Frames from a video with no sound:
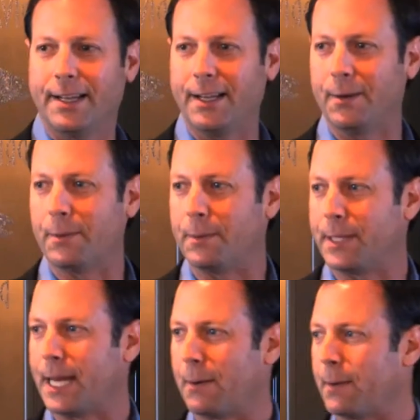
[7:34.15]

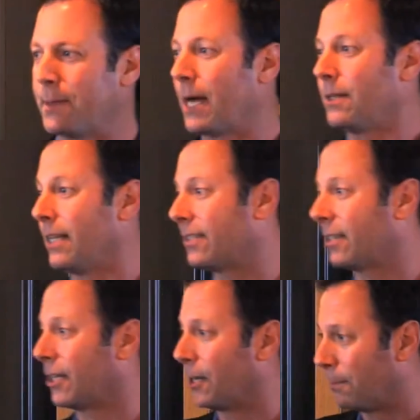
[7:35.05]
without
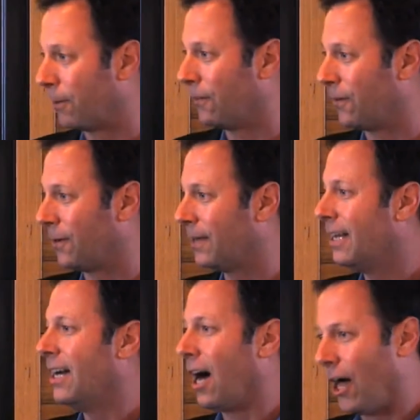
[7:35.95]
necessarily your approval.
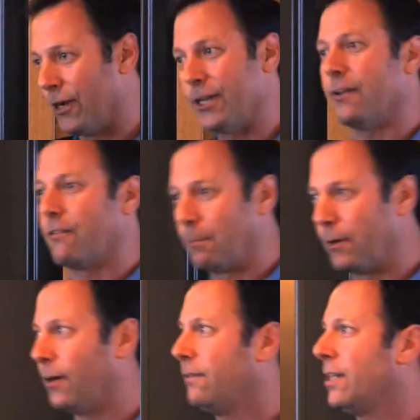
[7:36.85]
Other you've
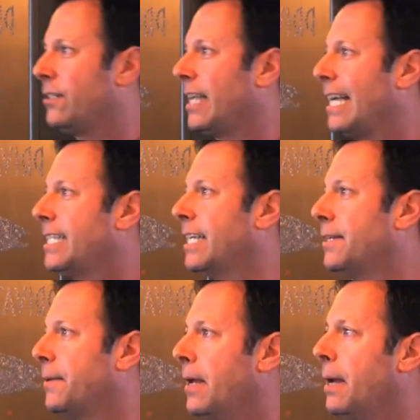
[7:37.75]
approved, you're
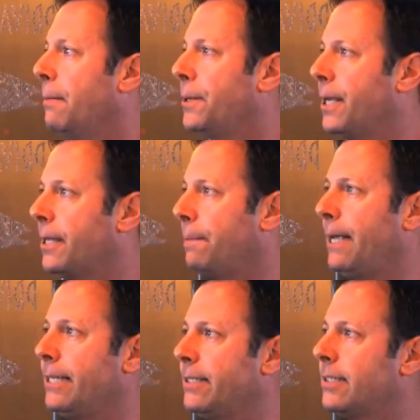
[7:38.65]
sanctioned. But the other
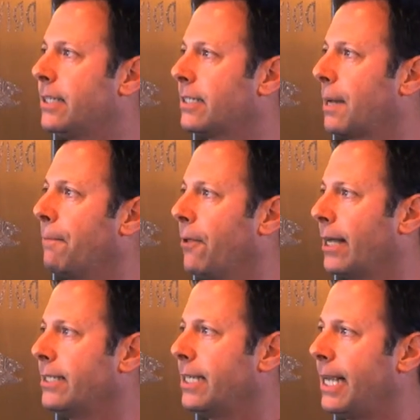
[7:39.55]
piece is just
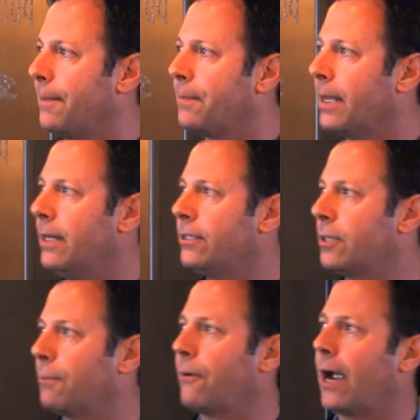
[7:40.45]
complexity.
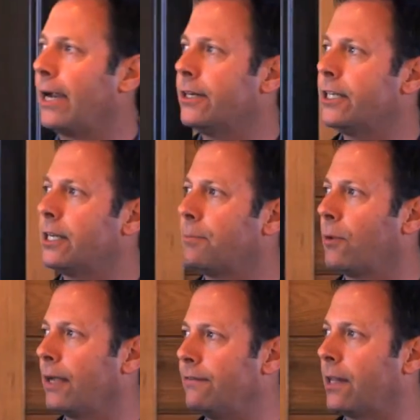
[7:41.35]
So prior to
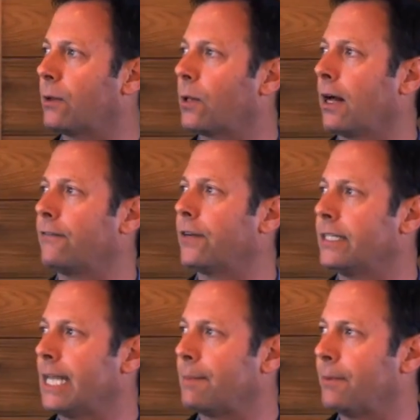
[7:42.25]
deploying VeloCloud, for
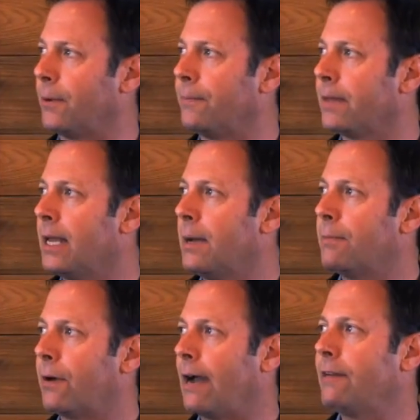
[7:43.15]
example,
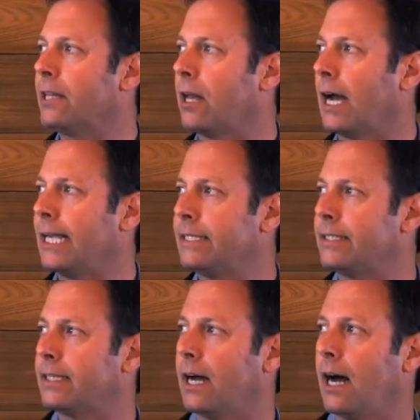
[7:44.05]
private
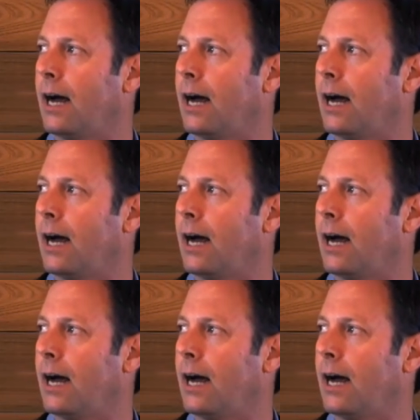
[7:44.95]
lines